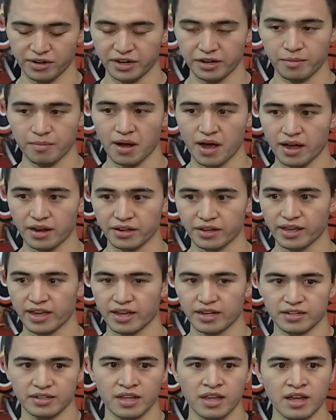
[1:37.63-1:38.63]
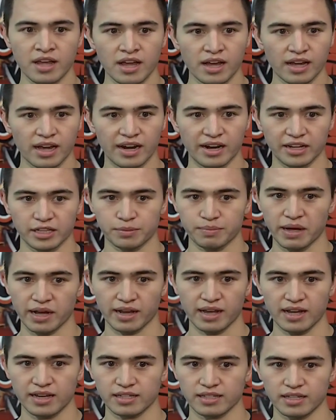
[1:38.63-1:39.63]
read your mind. You can't kind of
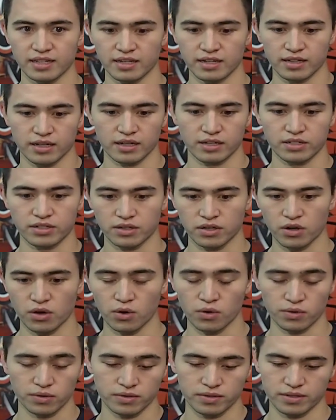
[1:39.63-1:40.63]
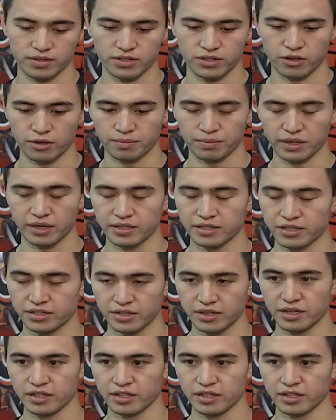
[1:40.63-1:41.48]
expect guys to go certain places.